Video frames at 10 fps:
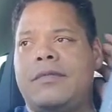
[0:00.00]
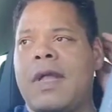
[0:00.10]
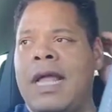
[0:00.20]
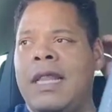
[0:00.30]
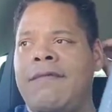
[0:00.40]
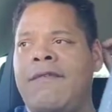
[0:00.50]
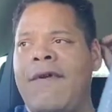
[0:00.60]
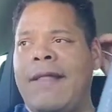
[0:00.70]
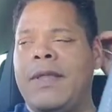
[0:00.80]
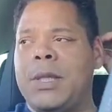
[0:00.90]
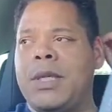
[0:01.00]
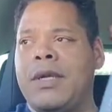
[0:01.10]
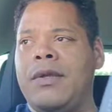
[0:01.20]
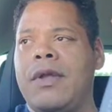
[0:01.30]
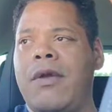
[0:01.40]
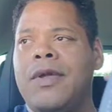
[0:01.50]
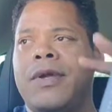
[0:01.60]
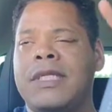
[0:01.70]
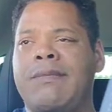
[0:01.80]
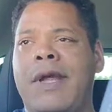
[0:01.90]
I love the fact that
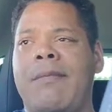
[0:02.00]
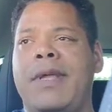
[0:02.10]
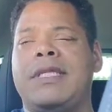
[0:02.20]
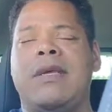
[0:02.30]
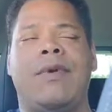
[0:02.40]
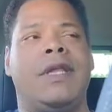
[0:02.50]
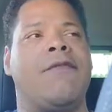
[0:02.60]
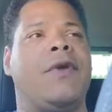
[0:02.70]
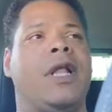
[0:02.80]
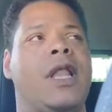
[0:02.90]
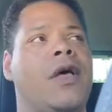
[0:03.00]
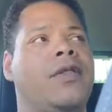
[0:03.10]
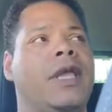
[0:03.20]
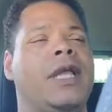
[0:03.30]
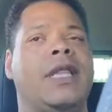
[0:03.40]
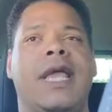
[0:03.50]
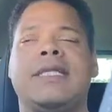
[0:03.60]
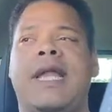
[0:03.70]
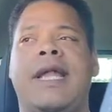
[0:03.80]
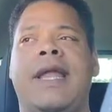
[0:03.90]
you're experimenting with different clothing and
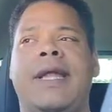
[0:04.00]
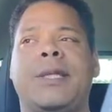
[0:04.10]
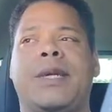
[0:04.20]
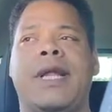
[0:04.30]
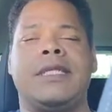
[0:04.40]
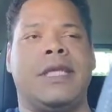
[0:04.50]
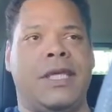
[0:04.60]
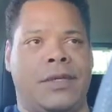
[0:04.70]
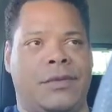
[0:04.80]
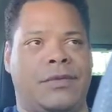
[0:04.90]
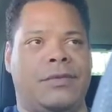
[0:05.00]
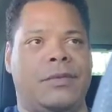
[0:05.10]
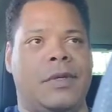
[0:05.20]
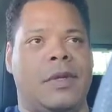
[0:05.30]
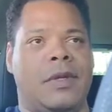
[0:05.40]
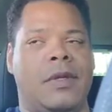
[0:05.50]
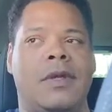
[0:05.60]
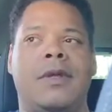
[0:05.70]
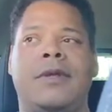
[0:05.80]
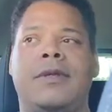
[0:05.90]
things of that nature. And that's cute.
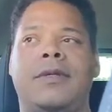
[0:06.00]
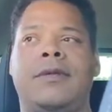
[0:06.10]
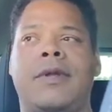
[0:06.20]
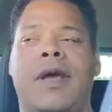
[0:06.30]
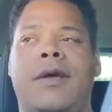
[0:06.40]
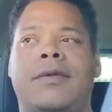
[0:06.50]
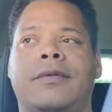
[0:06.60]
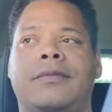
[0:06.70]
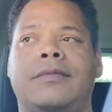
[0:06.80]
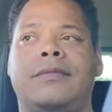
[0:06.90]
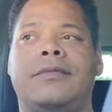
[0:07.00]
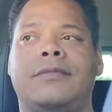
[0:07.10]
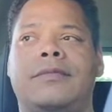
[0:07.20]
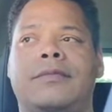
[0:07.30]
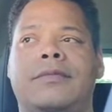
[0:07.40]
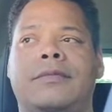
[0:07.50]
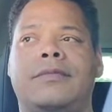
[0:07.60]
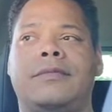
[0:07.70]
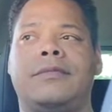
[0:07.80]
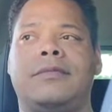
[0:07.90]
You know.
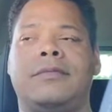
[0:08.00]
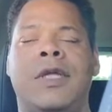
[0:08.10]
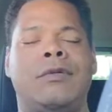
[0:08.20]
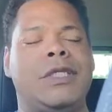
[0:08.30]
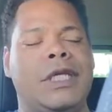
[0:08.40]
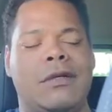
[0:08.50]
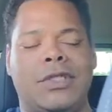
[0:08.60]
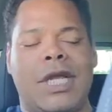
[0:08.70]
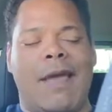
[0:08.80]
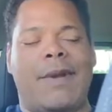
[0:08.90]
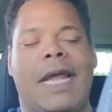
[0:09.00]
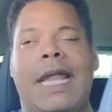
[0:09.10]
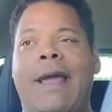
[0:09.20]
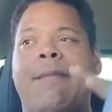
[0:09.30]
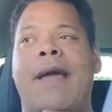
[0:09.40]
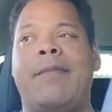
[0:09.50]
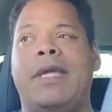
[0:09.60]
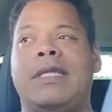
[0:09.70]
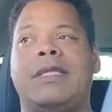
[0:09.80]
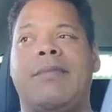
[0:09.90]
No tea, no shade, but I like my
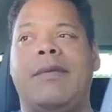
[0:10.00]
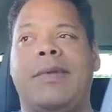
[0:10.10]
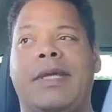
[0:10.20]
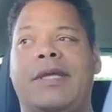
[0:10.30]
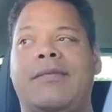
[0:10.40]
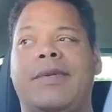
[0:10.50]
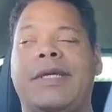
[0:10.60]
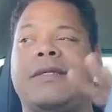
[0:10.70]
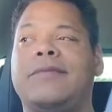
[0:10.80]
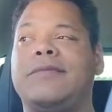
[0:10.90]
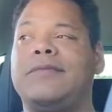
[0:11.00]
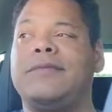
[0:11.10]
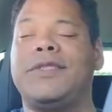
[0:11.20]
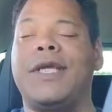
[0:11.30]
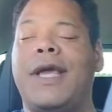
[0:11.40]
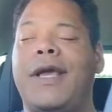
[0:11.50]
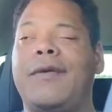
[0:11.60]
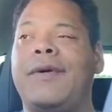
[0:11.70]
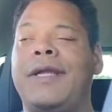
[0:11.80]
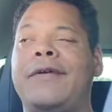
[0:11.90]
men to be men. But
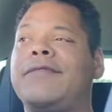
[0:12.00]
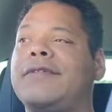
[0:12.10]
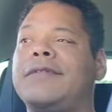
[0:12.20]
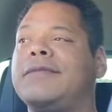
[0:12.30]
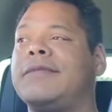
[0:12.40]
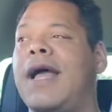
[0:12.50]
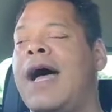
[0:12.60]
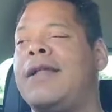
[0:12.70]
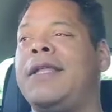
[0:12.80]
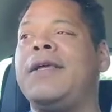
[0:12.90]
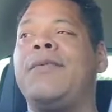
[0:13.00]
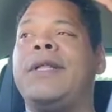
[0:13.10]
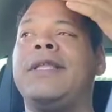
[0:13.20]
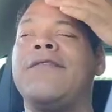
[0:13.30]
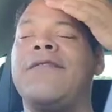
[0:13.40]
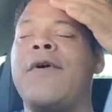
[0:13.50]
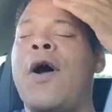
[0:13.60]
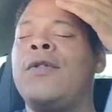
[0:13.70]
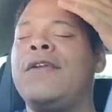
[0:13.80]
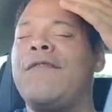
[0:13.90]
child, whatever. I'll deal with it.
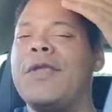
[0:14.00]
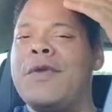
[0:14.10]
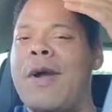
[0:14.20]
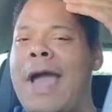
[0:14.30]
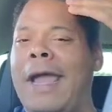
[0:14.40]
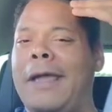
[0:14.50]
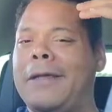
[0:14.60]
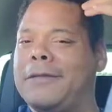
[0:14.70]
Only for you, Ike.